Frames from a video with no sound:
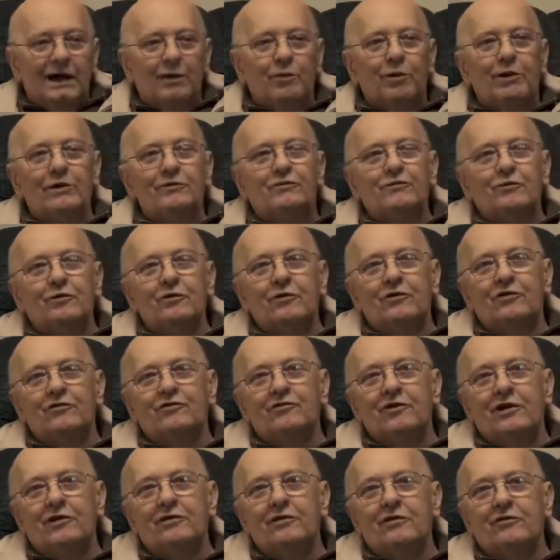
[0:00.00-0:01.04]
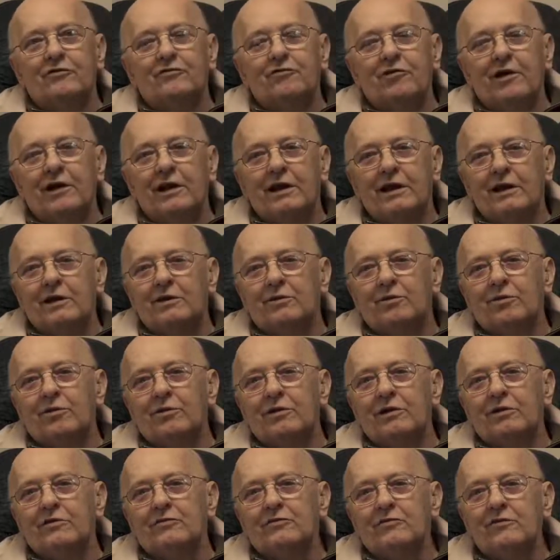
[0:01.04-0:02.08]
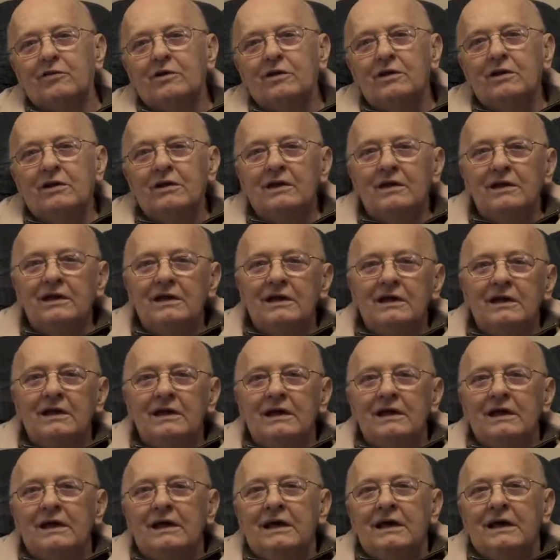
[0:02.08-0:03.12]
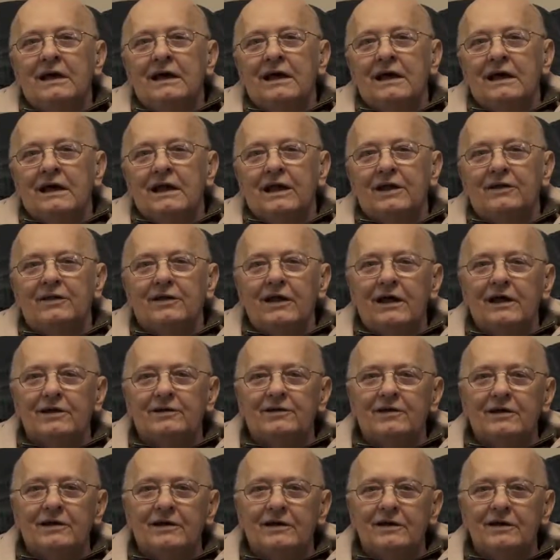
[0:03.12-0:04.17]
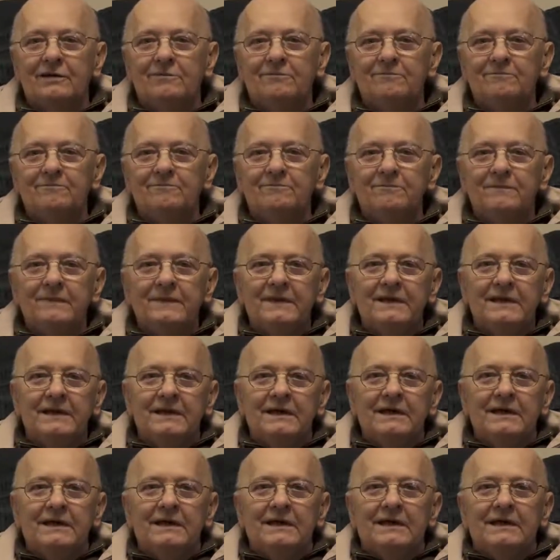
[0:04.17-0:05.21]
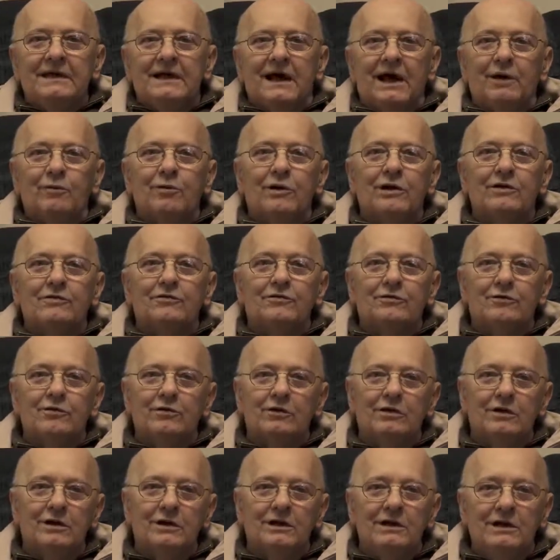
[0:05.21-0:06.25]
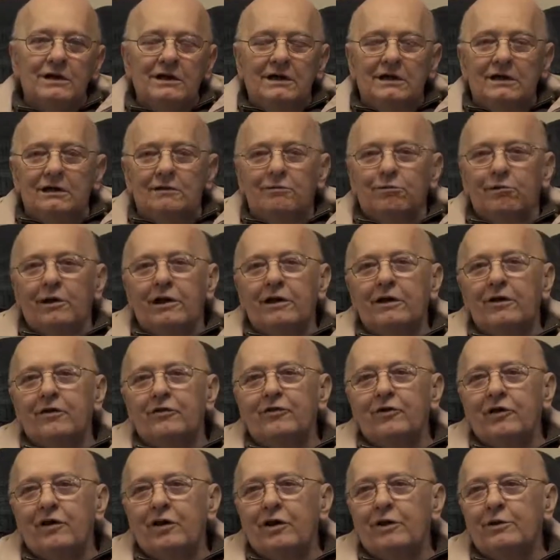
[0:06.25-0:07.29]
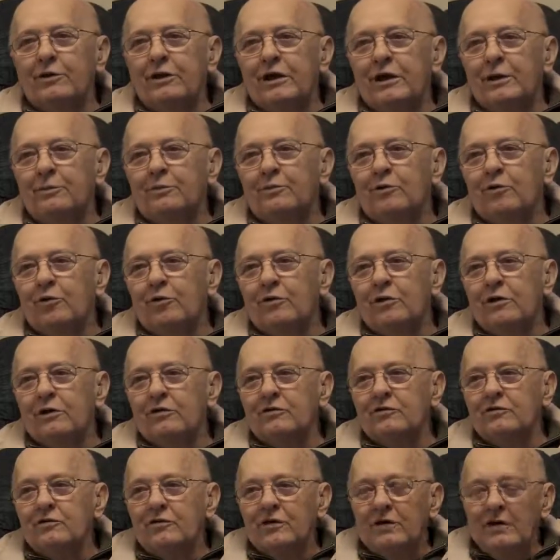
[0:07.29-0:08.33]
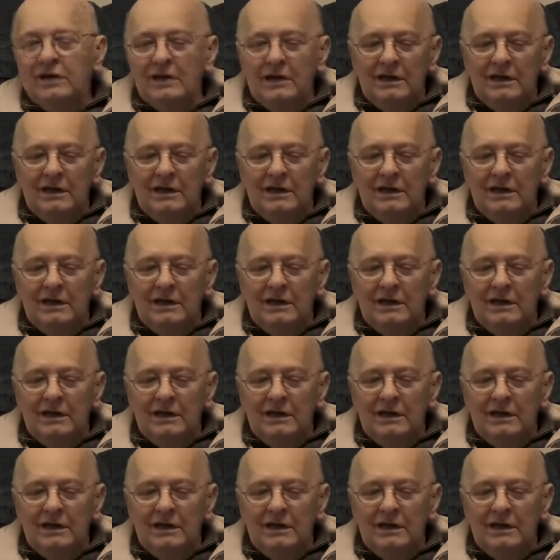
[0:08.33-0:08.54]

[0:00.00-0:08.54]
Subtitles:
I went through the Signal Training course. And at that time, I went through the radio teletype course